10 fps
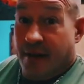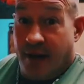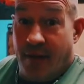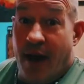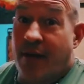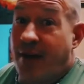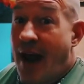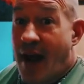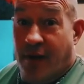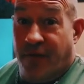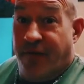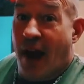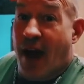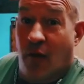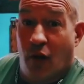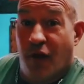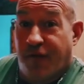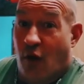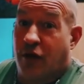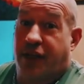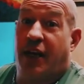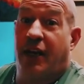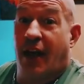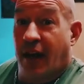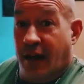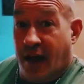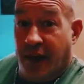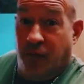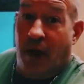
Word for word: Come on down to Firewolf 1488's